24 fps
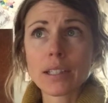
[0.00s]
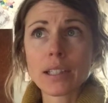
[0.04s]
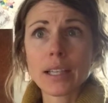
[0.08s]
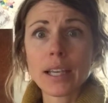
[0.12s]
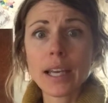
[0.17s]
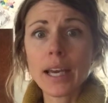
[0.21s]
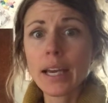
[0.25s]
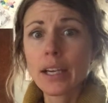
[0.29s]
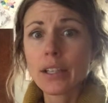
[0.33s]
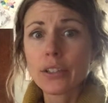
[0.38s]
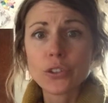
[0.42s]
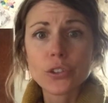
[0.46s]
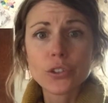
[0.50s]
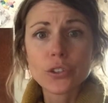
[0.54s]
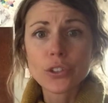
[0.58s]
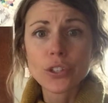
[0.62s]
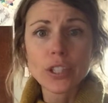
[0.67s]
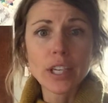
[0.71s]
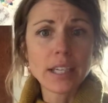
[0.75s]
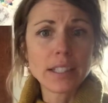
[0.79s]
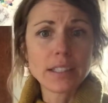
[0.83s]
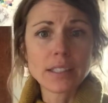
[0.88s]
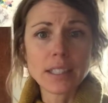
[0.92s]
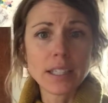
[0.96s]

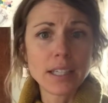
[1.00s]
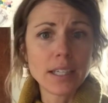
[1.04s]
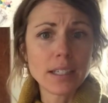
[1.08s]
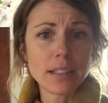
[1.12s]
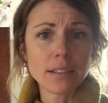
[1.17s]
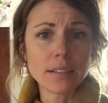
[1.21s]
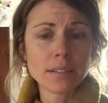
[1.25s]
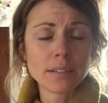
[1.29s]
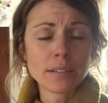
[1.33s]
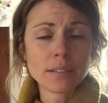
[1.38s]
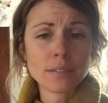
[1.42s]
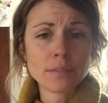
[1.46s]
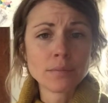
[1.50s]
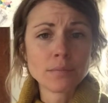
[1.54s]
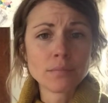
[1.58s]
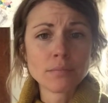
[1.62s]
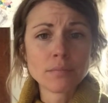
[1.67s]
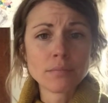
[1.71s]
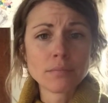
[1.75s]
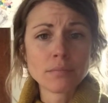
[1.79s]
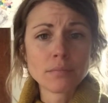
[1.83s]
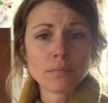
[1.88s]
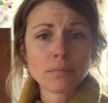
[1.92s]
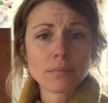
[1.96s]
exercising
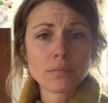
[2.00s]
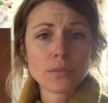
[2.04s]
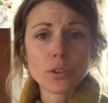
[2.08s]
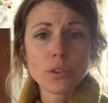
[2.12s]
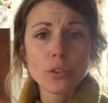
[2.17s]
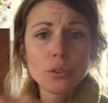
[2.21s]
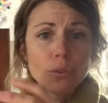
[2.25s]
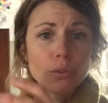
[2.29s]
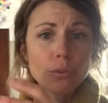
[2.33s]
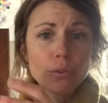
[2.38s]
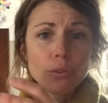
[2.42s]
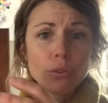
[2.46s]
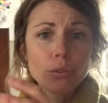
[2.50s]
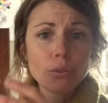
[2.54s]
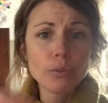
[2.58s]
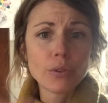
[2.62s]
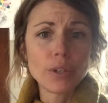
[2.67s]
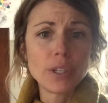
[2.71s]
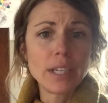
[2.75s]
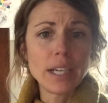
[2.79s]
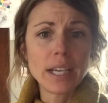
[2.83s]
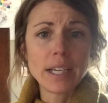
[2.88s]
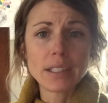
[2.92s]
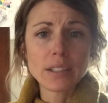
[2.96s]

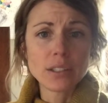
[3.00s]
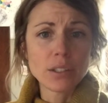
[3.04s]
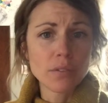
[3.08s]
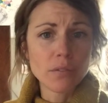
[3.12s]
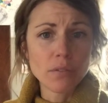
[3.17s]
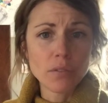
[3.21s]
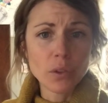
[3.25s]
3 days of